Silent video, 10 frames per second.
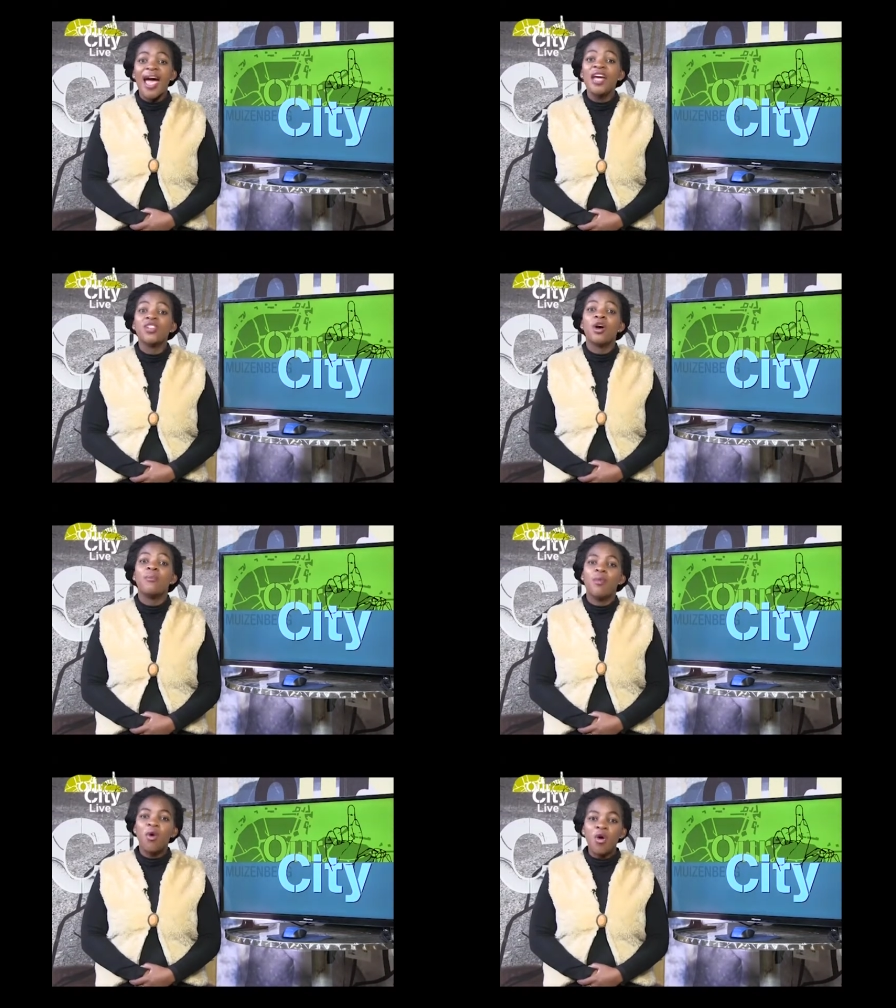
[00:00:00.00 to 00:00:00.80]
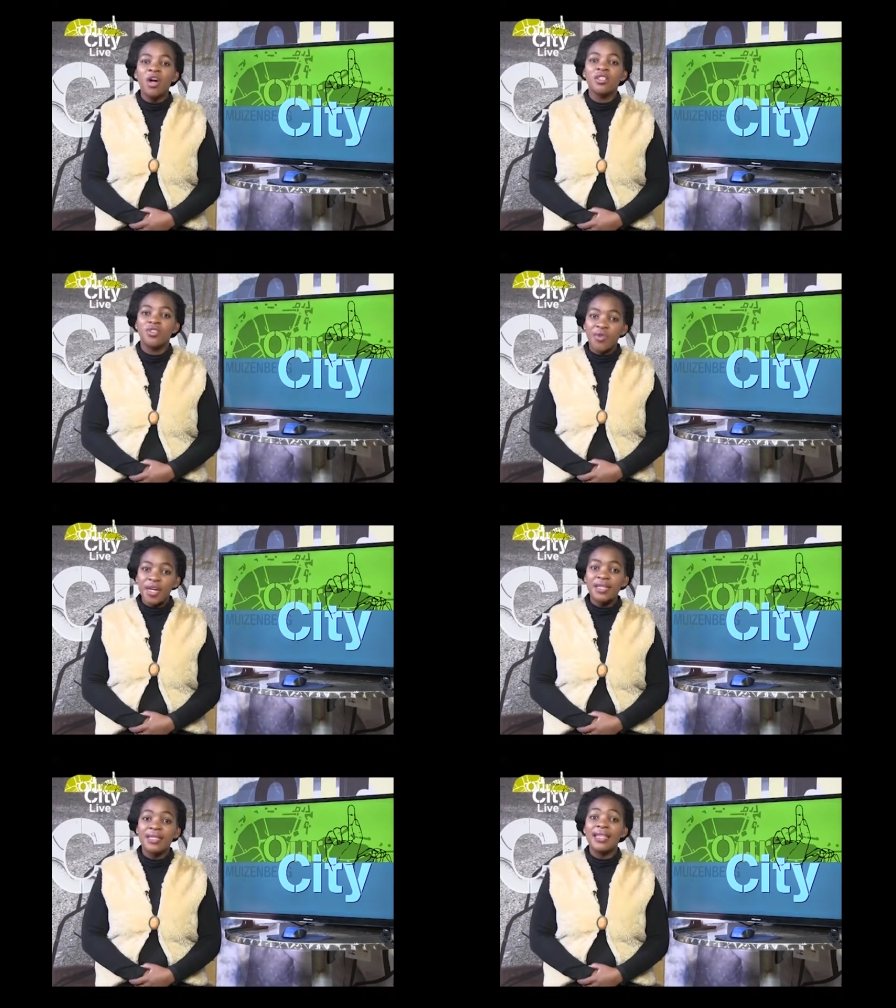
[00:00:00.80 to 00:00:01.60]
and are more
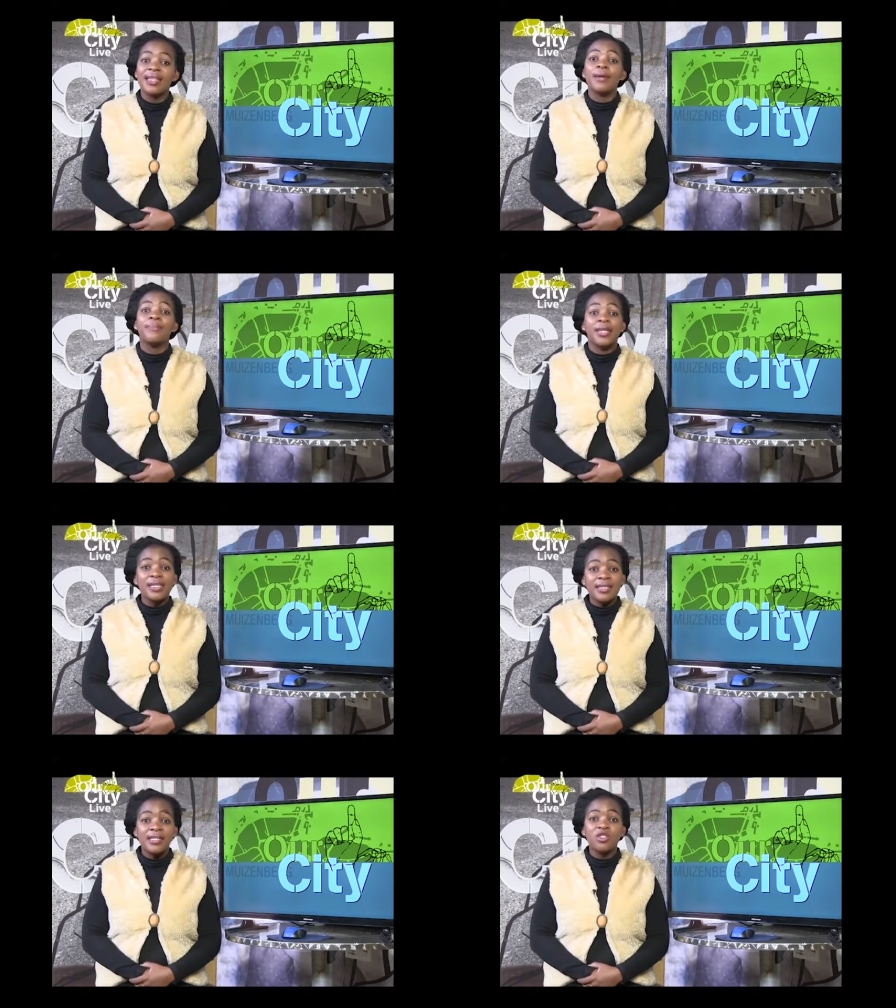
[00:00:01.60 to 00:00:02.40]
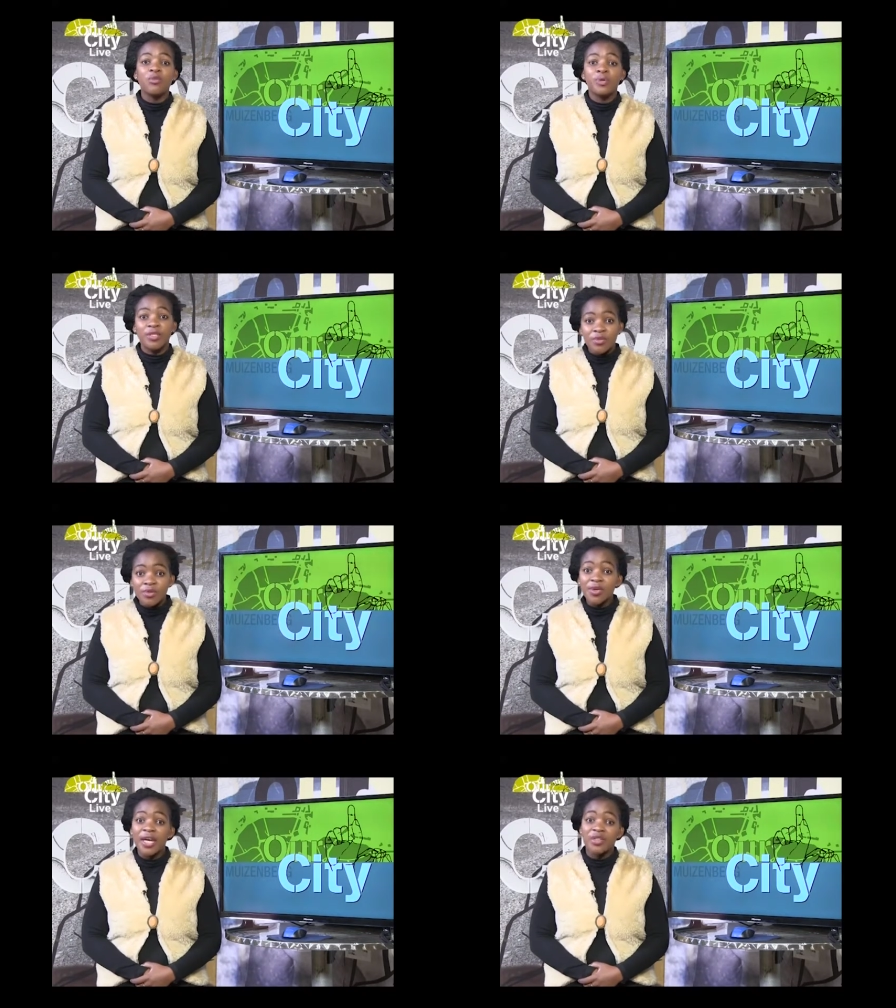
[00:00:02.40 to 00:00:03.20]
constrained in the ability to
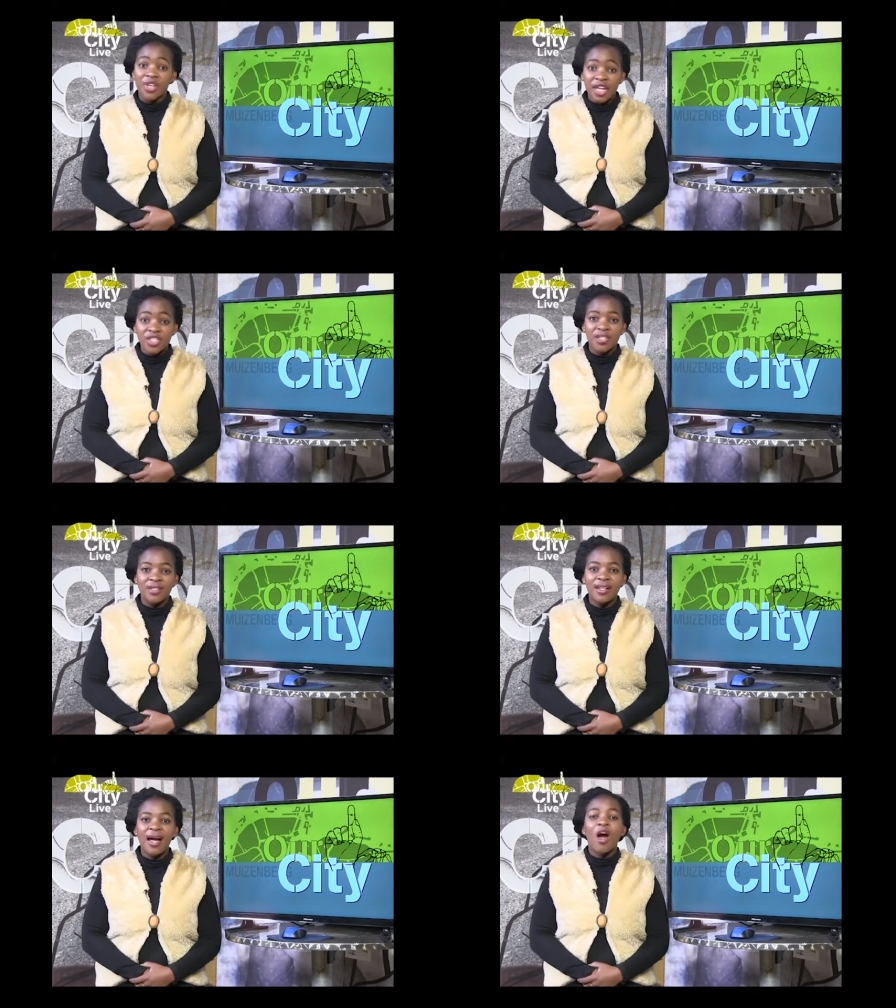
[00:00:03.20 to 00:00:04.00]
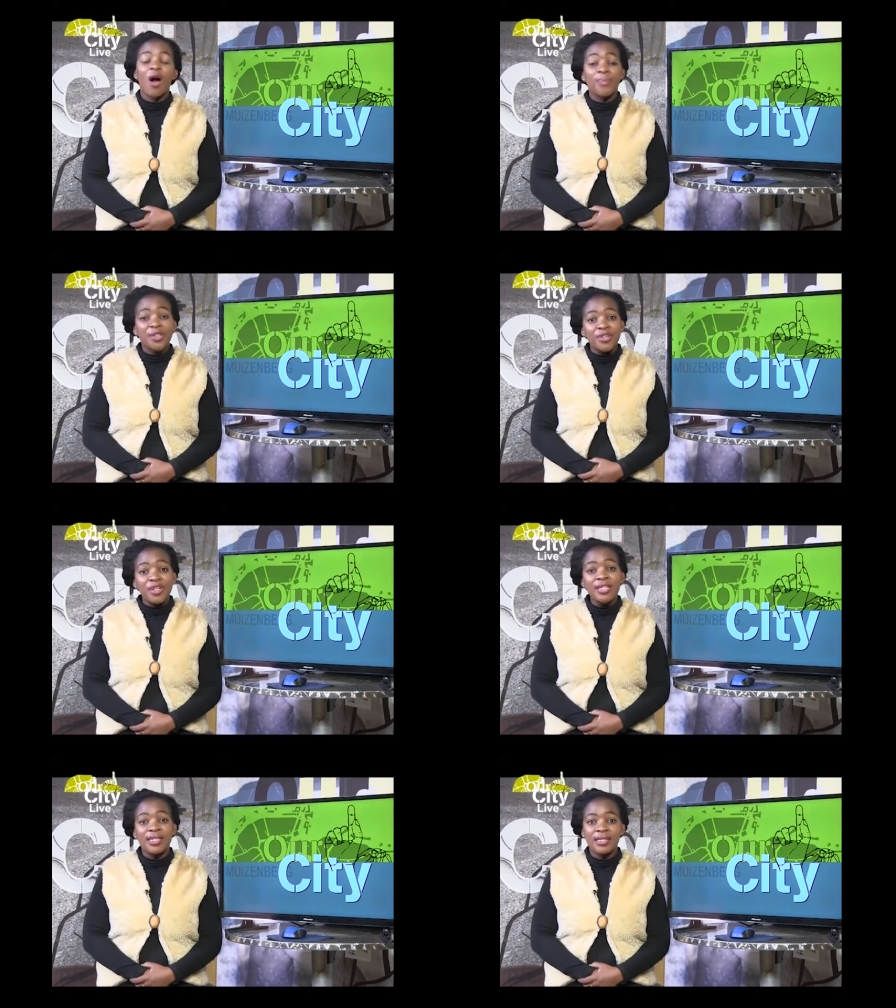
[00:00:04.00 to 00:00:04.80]
pursue educational
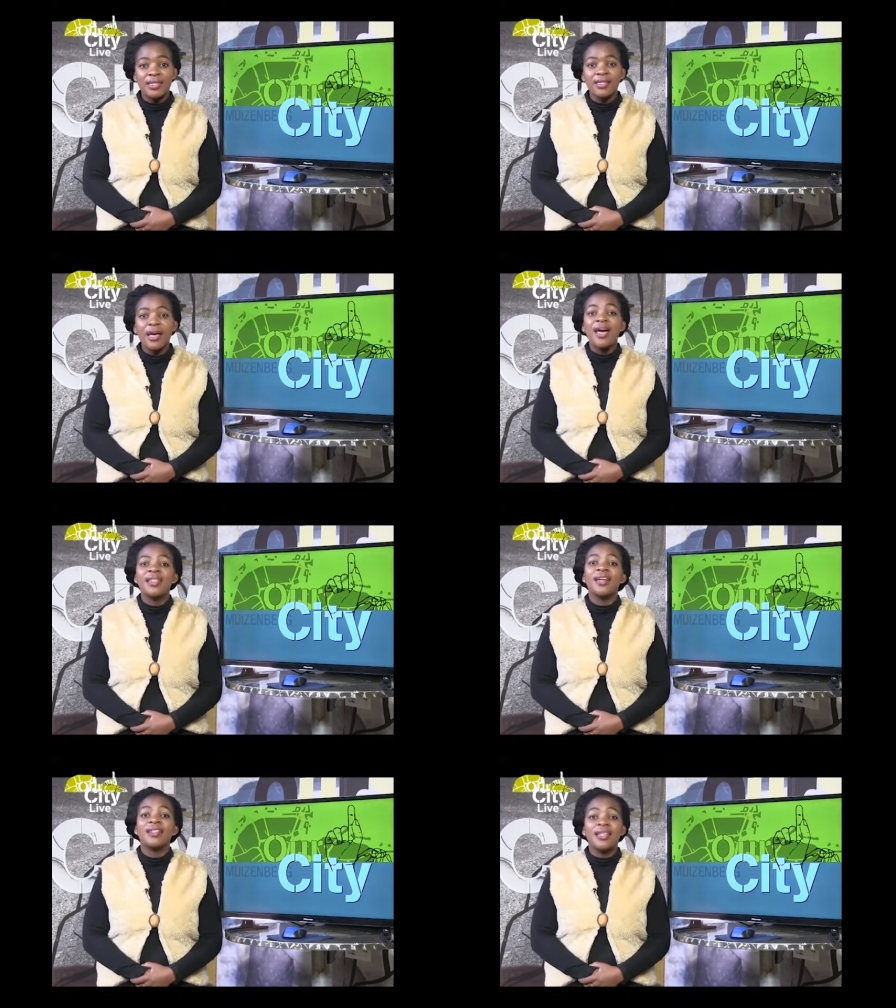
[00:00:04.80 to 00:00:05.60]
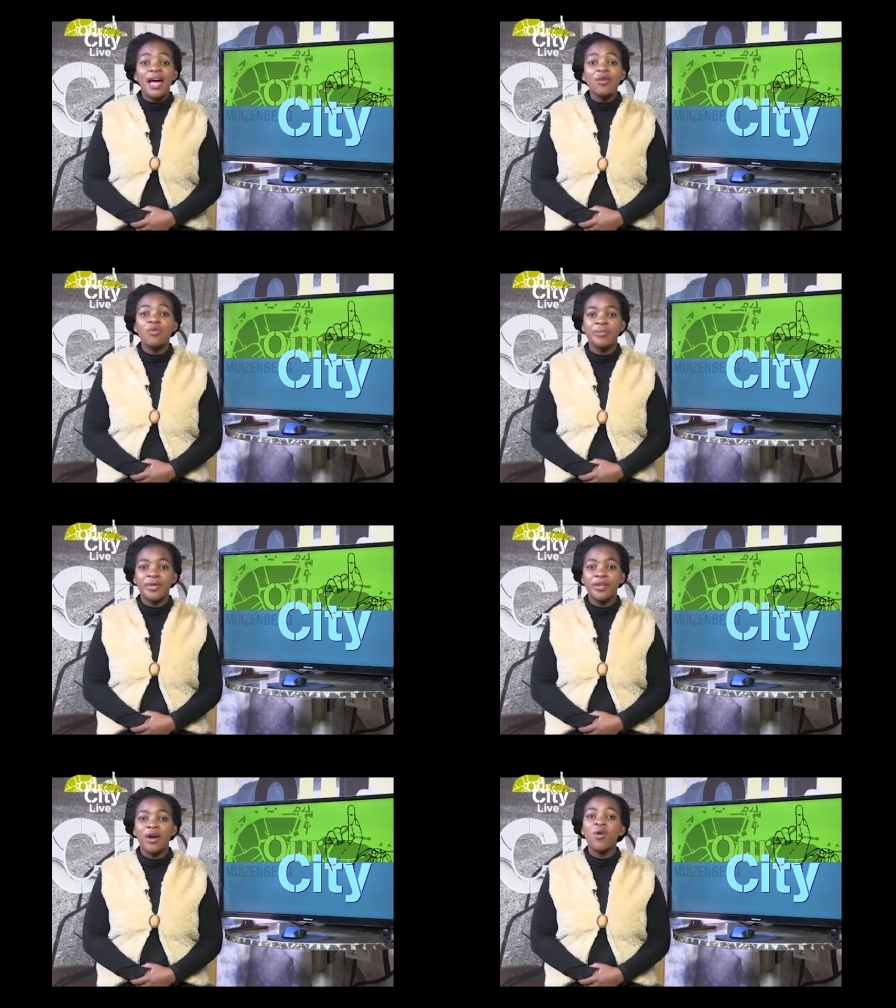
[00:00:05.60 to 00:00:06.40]
opportunities than young
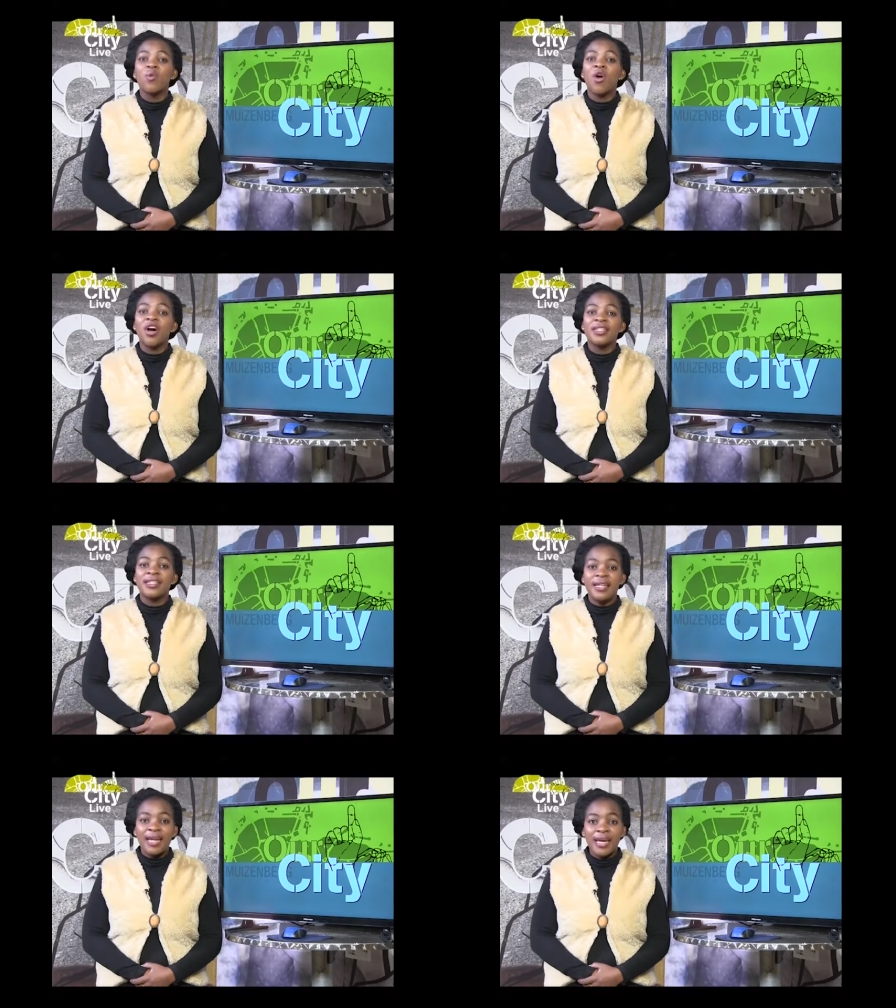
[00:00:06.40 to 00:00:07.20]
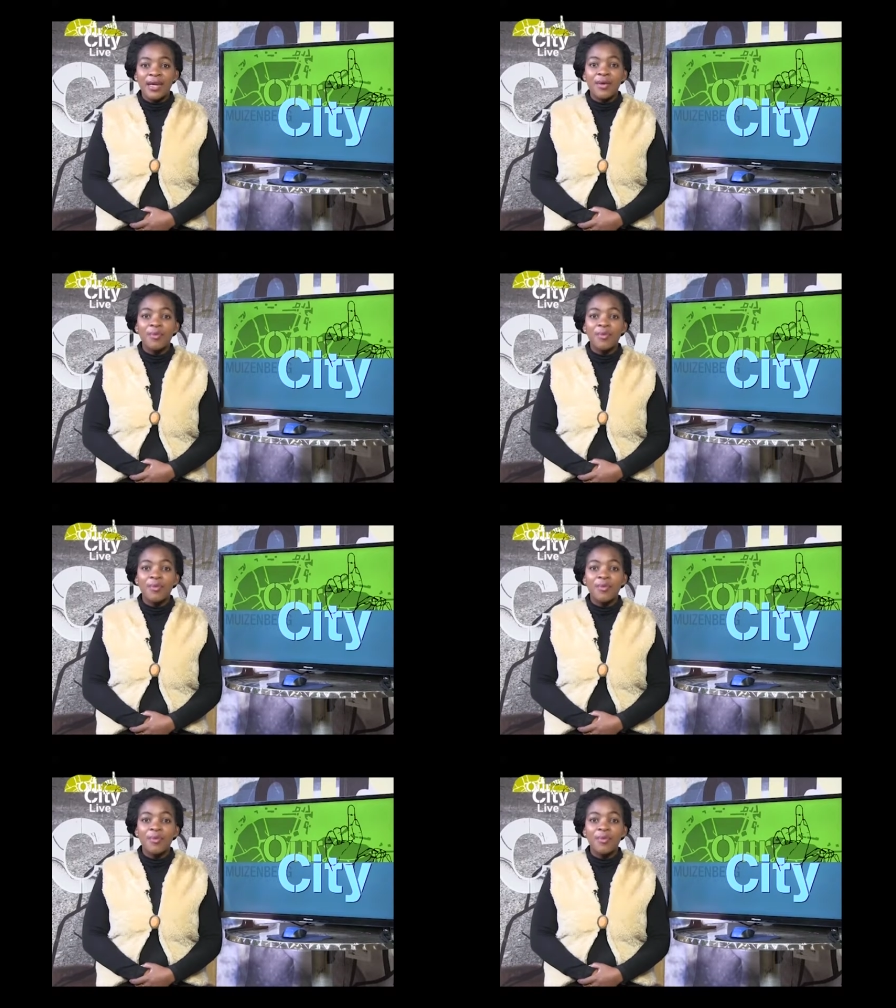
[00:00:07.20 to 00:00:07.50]
women who are delay,